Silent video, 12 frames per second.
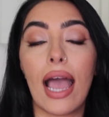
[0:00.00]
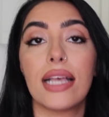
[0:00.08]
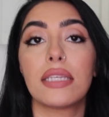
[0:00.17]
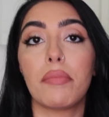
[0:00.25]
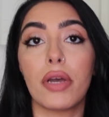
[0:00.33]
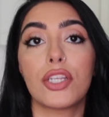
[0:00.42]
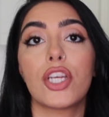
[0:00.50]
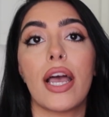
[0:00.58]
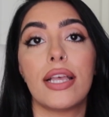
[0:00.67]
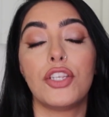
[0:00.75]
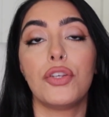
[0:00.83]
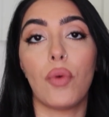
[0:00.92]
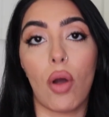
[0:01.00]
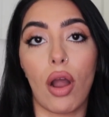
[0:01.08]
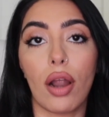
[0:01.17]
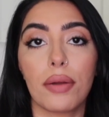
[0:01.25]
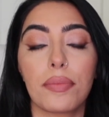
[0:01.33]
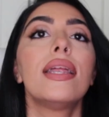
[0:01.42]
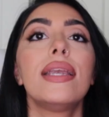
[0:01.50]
as much as you are.